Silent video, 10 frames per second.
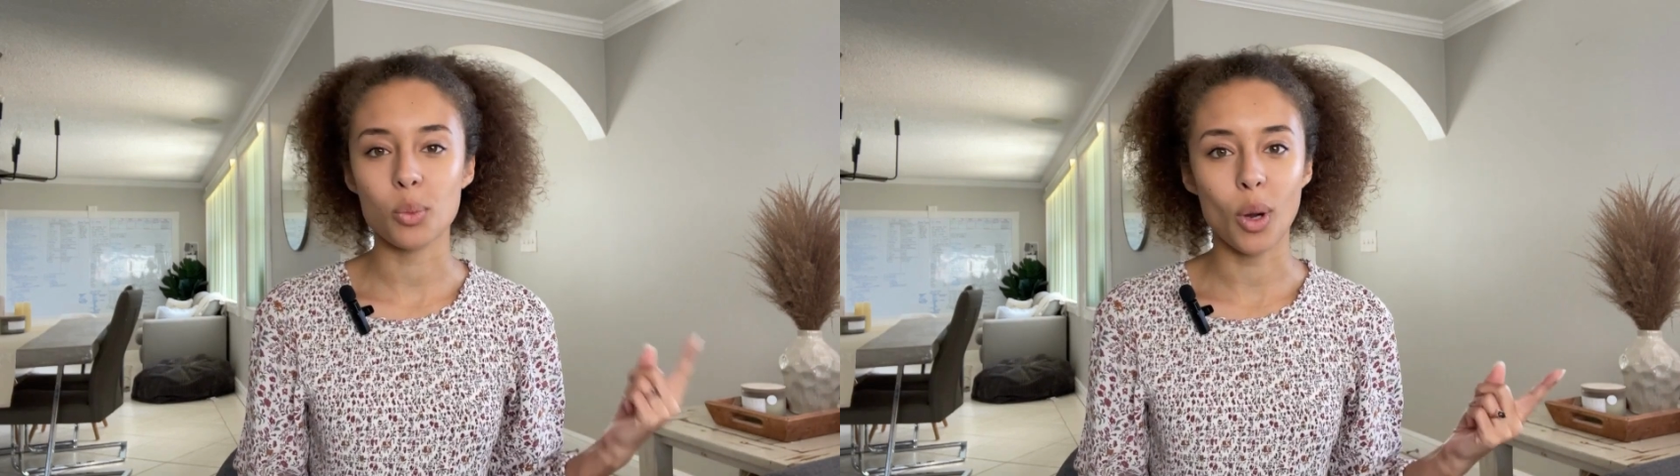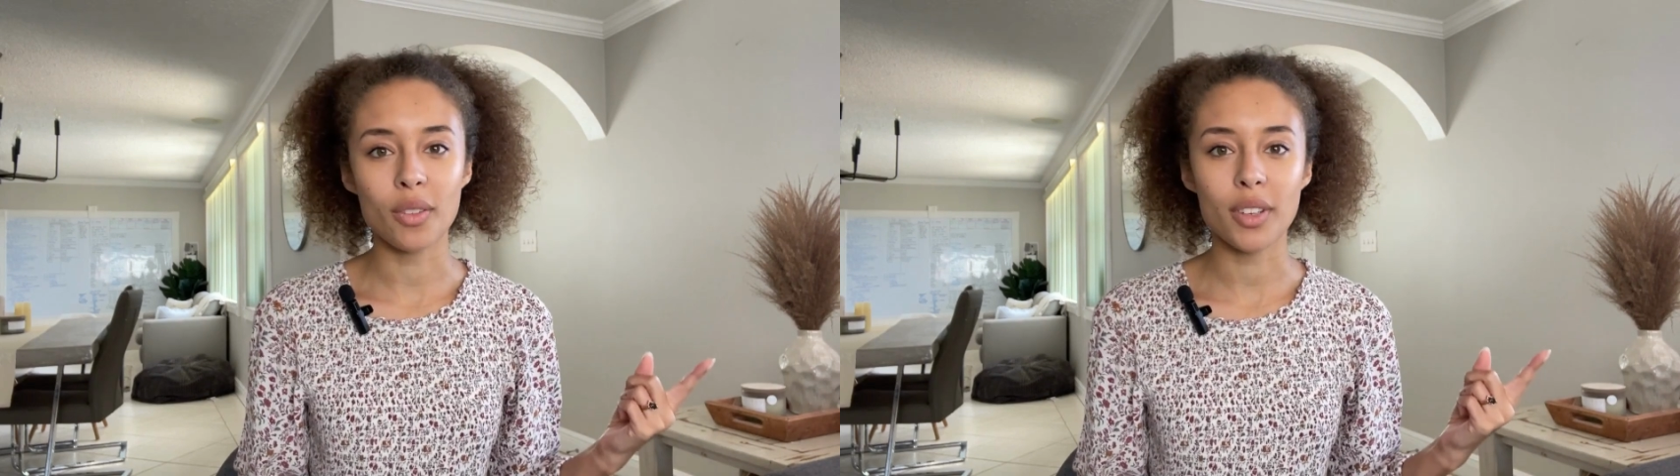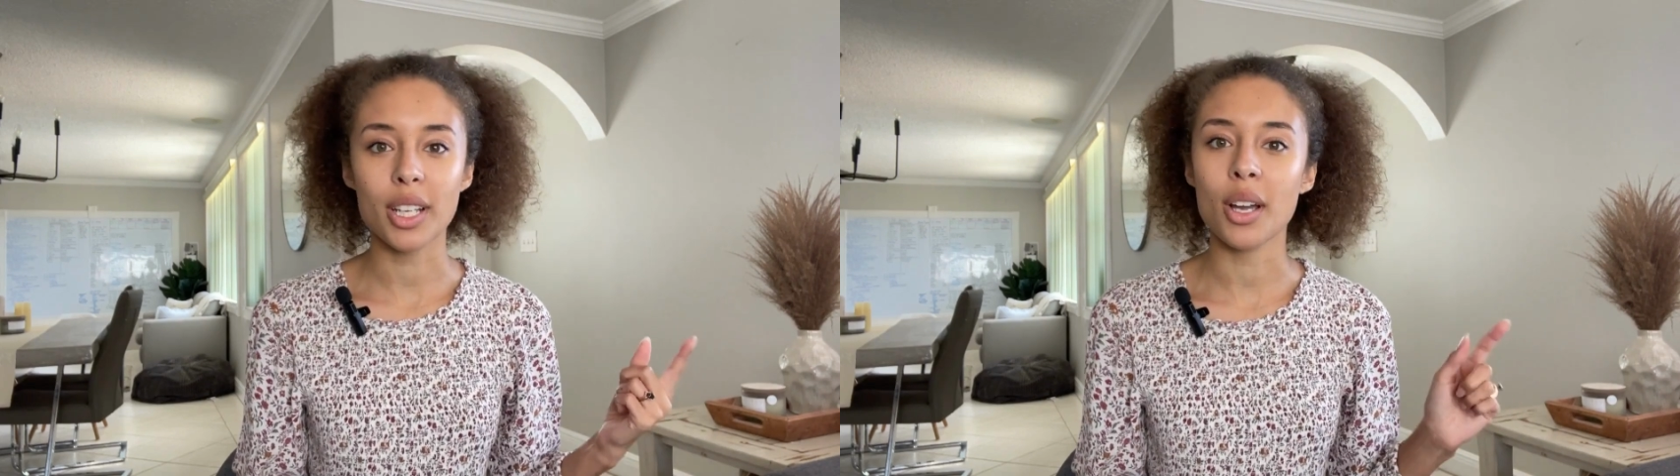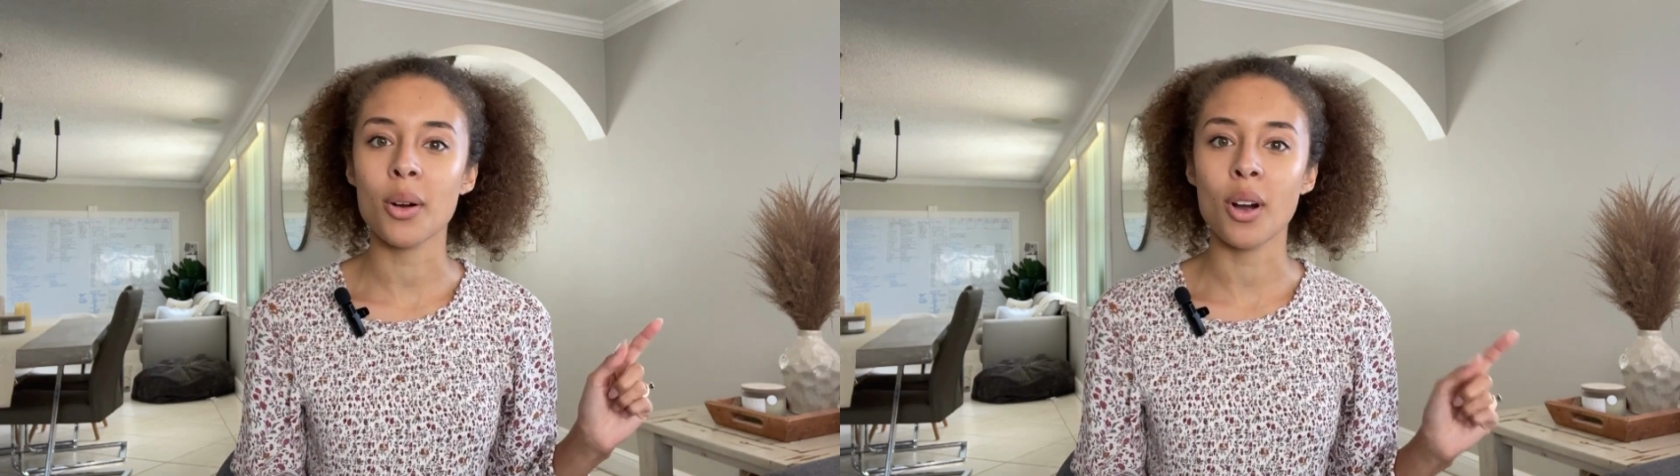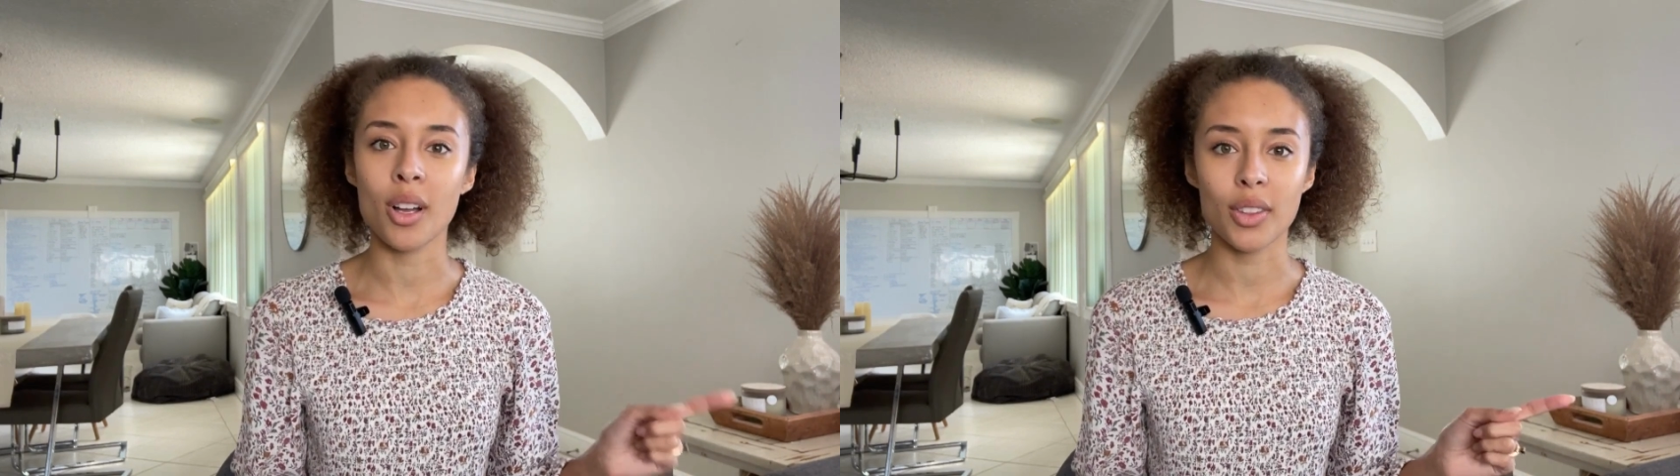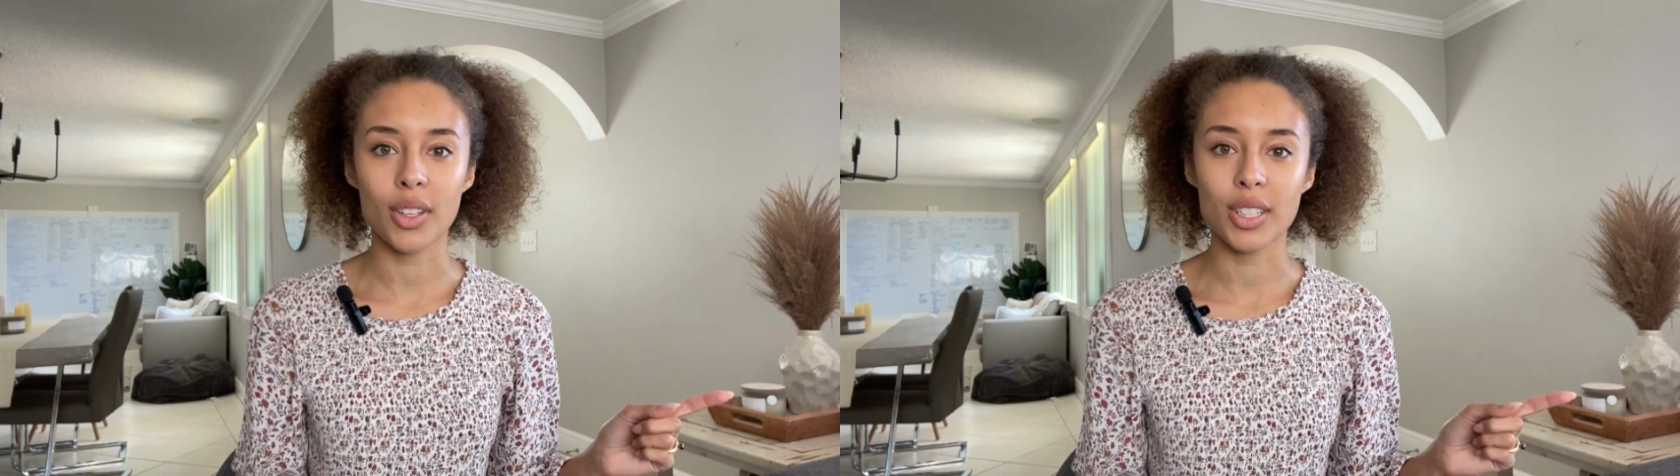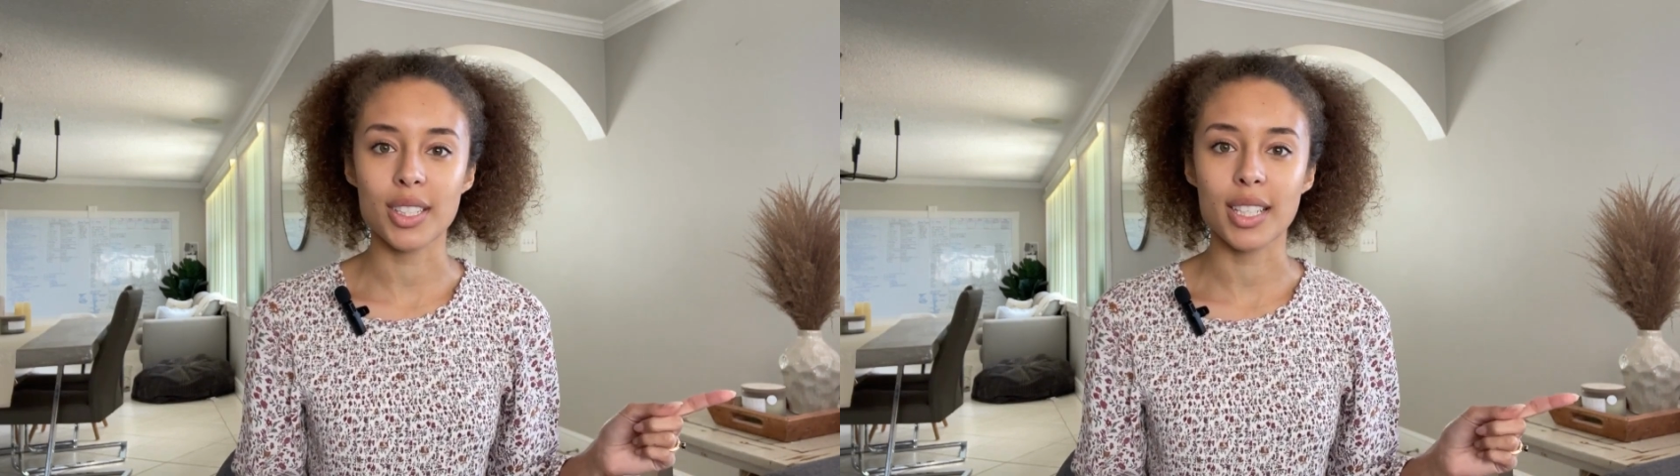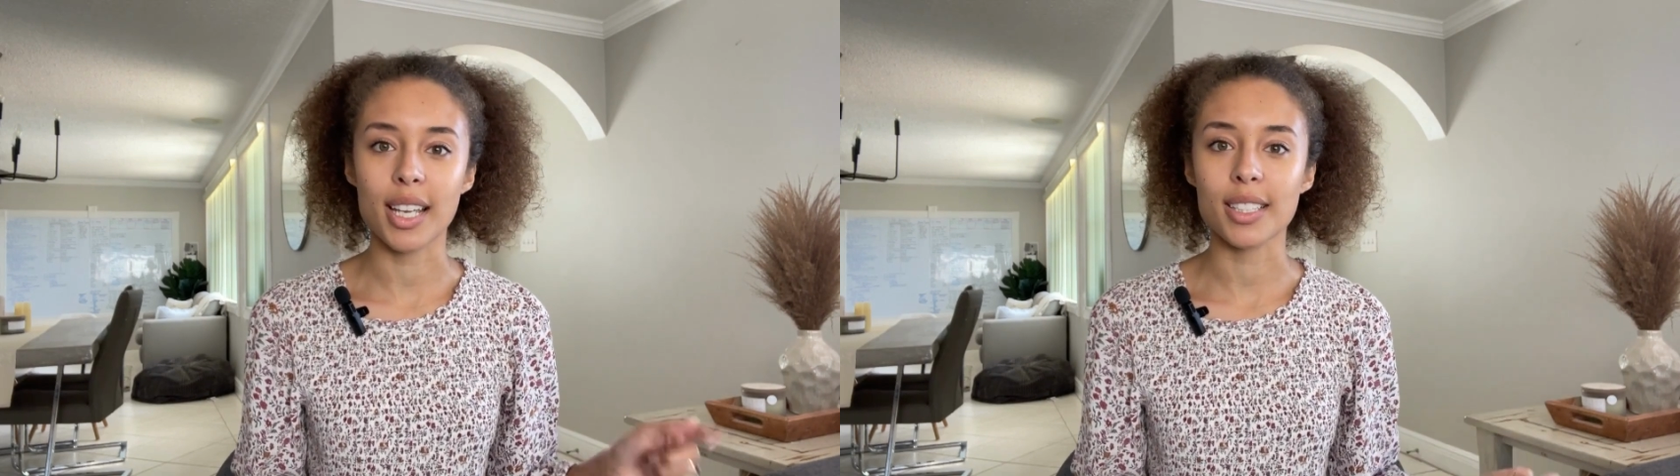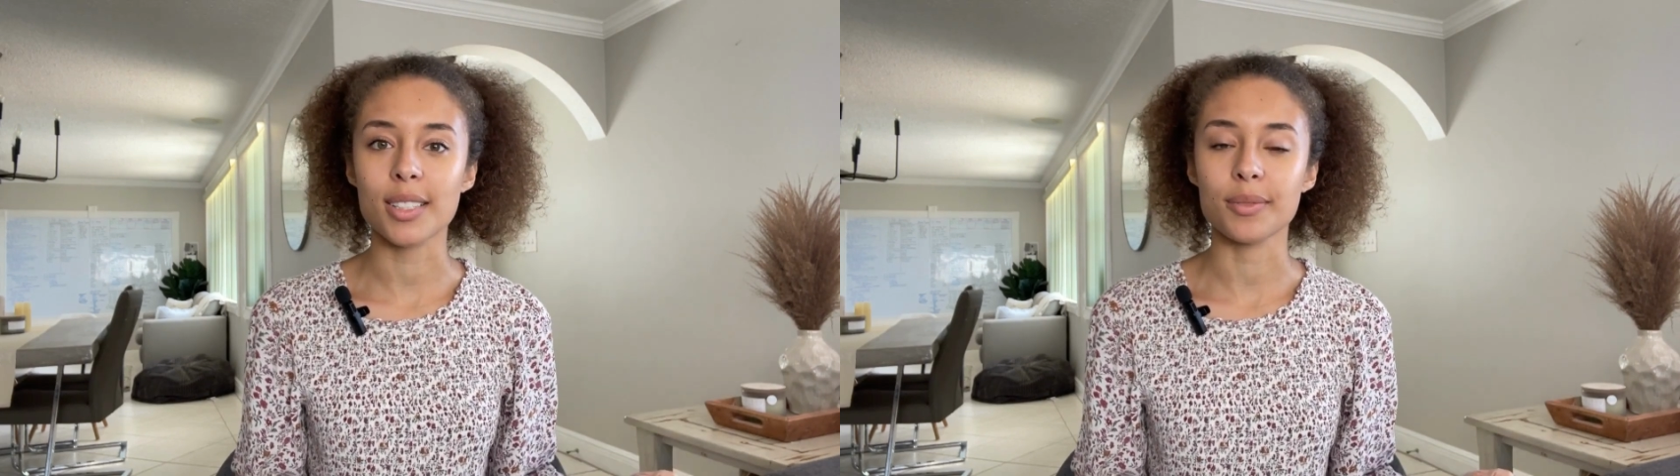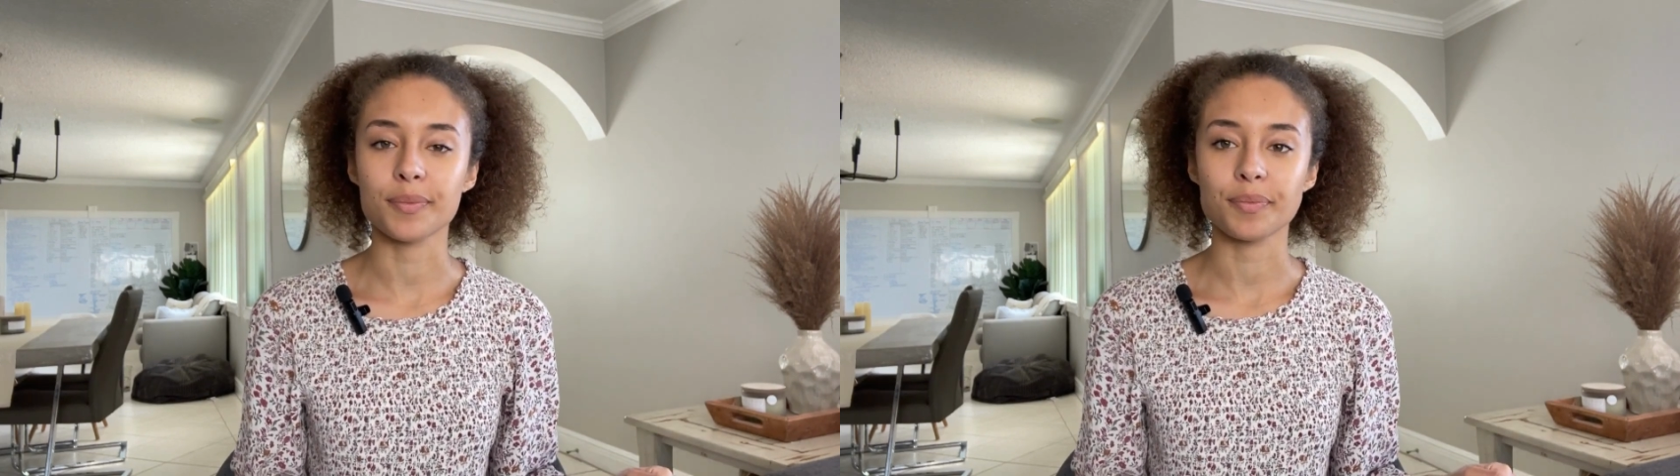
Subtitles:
one video on Thursdays.